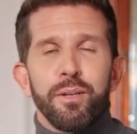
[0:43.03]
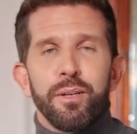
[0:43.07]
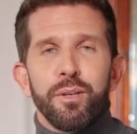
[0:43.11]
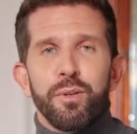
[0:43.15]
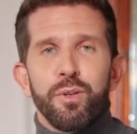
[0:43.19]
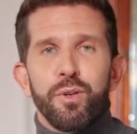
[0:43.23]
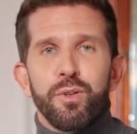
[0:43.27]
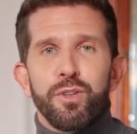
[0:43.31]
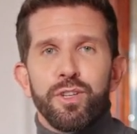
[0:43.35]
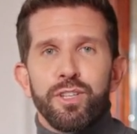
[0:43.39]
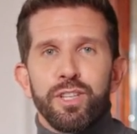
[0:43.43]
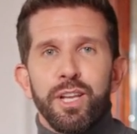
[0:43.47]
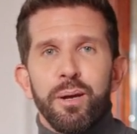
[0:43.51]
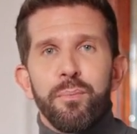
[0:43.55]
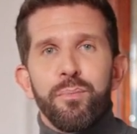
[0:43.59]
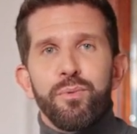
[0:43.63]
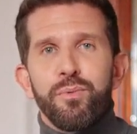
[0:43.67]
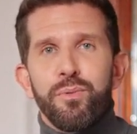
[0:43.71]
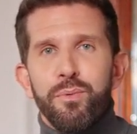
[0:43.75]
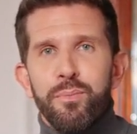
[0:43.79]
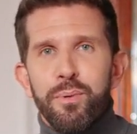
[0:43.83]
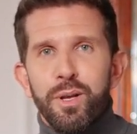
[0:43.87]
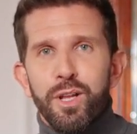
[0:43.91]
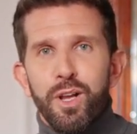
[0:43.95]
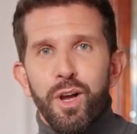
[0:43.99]
You step
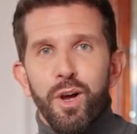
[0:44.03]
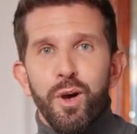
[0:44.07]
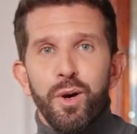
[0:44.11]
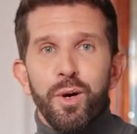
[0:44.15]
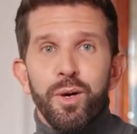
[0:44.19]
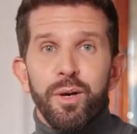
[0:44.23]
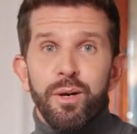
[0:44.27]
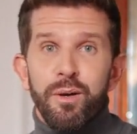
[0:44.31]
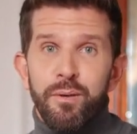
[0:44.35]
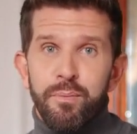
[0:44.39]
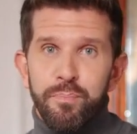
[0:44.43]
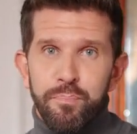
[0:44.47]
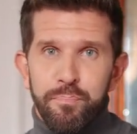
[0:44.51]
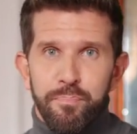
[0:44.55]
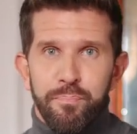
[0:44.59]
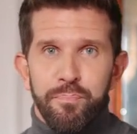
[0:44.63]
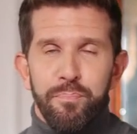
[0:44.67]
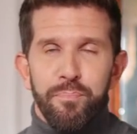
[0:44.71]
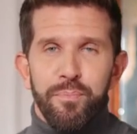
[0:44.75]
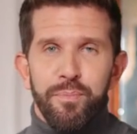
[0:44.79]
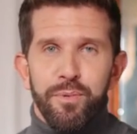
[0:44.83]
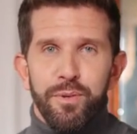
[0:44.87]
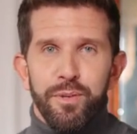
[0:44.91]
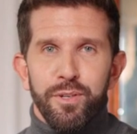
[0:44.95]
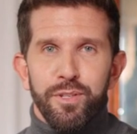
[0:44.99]
from the car,
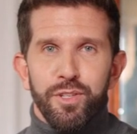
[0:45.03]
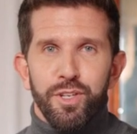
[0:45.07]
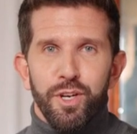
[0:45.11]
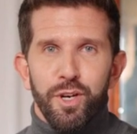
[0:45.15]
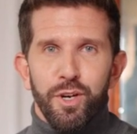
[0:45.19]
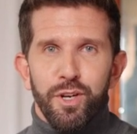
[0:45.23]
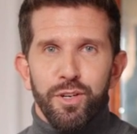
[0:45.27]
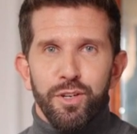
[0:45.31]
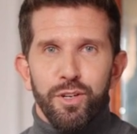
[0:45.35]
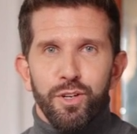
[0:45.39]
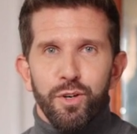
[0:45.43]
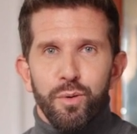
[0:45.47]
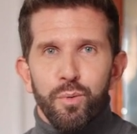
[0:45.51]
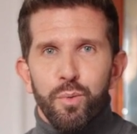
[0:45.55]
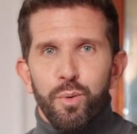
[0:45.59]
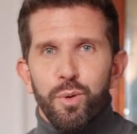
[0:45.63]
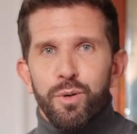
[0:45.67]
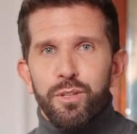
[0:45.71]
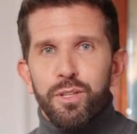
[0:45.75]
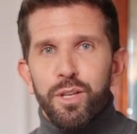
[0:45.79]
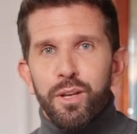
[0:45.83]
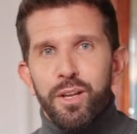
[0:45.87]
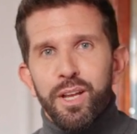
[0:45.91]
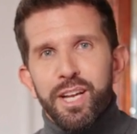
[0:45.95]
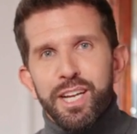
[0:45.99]
turn
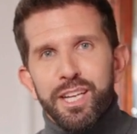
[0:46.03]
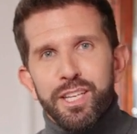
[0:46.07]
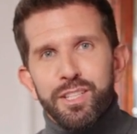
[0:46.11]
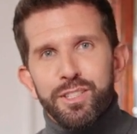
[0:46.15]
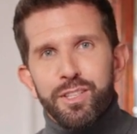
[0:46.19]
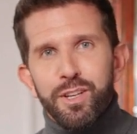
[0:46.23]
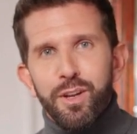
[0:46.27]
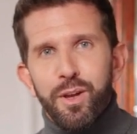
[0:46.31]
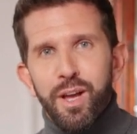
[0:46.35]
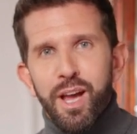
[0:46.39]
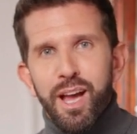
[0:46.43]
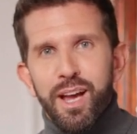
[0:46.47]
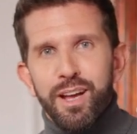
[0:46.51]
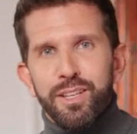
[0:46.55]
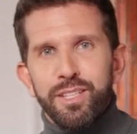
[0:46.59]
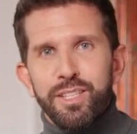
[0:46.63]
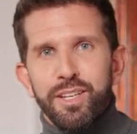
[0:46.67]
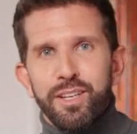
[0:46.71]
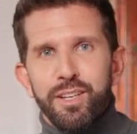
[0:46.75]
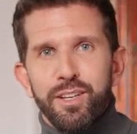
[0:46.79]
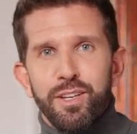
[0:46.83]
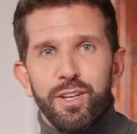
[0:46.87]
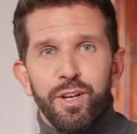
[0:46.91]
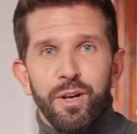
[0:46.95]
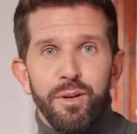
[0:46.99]
toward the lake's glassy
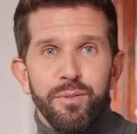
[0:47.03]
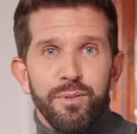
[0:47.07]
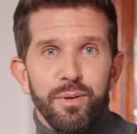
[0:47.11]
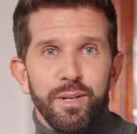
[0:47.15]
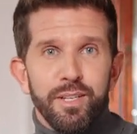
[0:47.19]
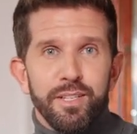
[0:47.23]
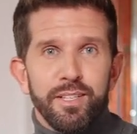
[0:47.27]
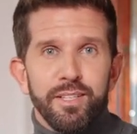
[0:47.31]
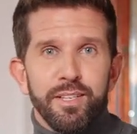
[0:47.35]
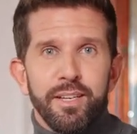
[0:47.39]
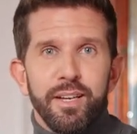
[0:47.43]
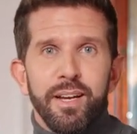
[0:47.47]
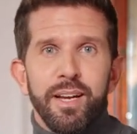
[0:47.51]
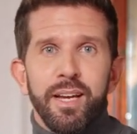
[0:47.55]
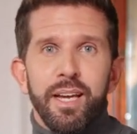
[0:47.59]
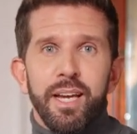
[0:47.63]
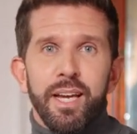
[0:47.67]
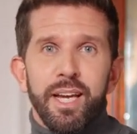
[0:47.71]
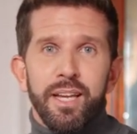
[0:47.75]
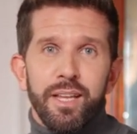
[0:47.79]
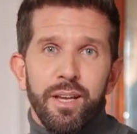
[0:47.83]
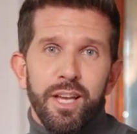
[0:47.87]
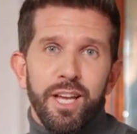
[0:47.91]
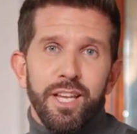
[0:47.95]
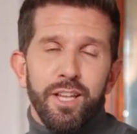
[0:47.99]
surface,
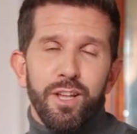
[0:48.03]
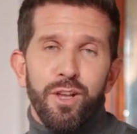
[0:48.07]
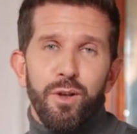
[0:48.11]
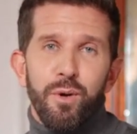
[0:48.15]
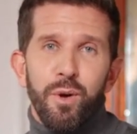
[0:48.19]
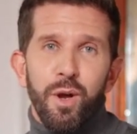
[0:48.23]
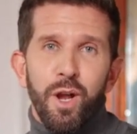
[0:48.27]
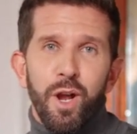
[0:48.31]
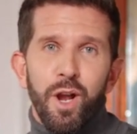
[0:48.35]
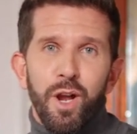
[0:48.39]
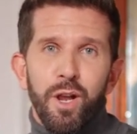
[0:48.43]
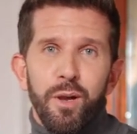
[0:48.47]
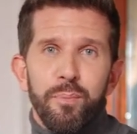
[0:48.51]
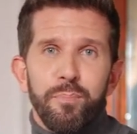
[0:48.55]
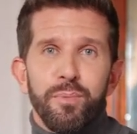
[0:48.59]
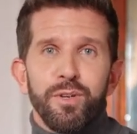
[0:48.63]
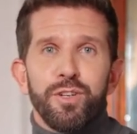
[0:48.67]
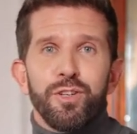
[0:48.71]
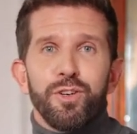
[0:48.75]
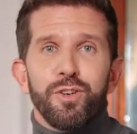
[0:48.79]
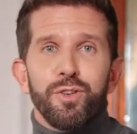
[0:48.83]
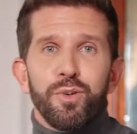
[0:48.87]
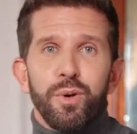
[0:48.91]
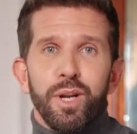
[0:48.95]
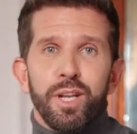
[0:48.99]
and let your arms
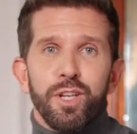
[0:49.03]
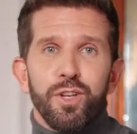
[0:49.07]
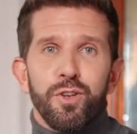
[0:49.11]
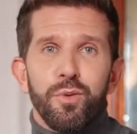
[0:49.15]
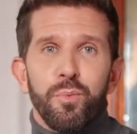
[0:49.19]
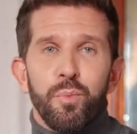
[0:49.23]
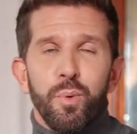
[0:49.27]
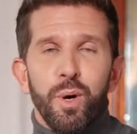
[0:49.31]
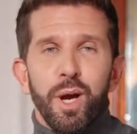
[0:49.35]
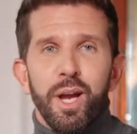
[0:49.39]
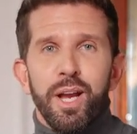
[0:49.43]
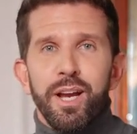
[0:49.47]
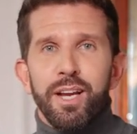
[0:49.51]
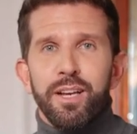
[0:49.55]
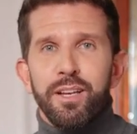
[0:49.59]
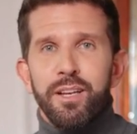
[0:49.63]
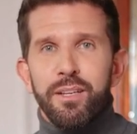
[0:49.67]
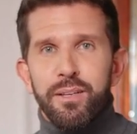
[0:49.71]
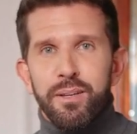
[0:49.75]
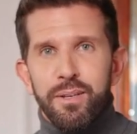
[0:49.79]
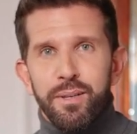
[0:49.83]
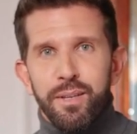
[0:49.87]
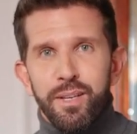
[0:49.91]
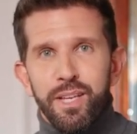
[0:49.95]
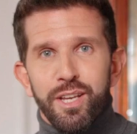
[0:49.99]
stretch wide
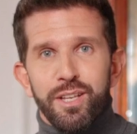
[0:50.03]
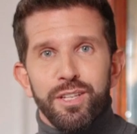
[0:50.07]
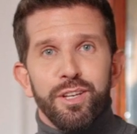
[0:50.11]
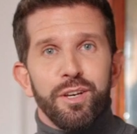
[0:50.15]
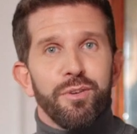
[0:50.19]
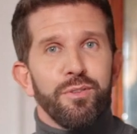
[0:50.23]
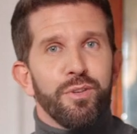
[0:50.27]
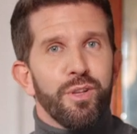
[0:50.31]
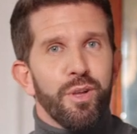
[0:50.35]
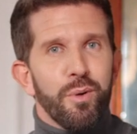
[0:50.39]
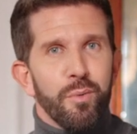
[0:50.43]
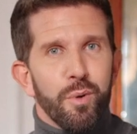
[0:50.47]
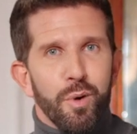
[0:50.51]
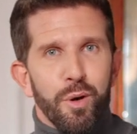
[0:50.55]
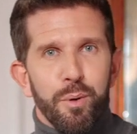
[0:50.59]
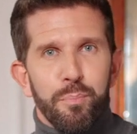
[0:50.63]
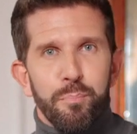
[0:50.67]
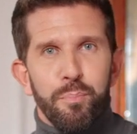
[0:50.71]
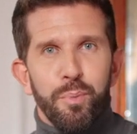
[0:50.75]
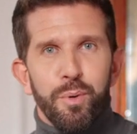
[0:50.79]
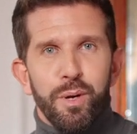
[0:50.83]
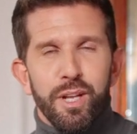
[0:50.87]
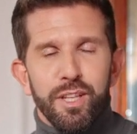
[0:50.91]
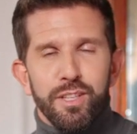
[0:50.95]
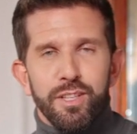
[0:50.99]
as if you were
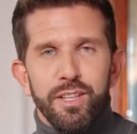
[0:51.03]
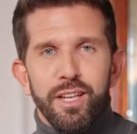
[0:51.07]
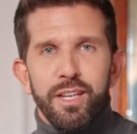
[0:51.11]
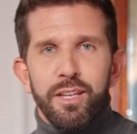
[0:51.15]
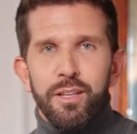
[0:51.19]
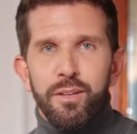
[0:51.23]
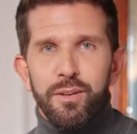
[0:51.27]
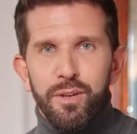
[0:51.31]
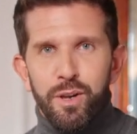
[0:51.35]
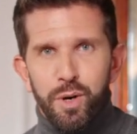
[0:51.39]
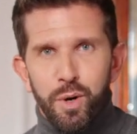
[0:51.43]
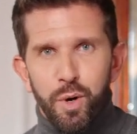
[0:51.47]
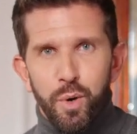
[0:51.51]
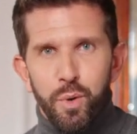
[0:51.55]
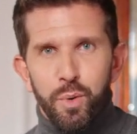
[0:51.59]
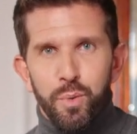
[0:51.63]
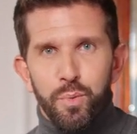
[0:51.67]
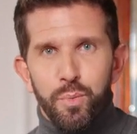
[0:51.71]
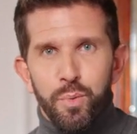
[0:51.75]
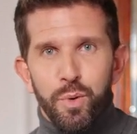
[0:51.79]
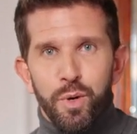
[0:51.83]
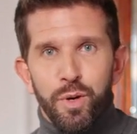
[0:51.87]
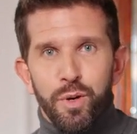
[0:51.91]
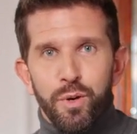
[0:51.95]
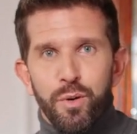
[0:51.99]
embracing the whole
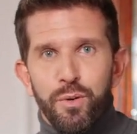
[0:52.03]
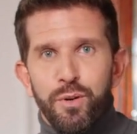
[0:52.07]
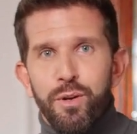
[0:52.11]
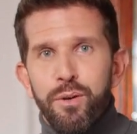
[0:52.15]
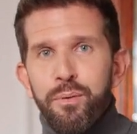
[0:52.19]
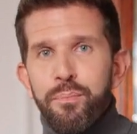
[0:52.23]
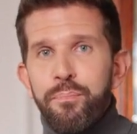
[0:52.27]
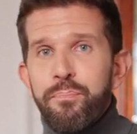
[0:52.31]
world.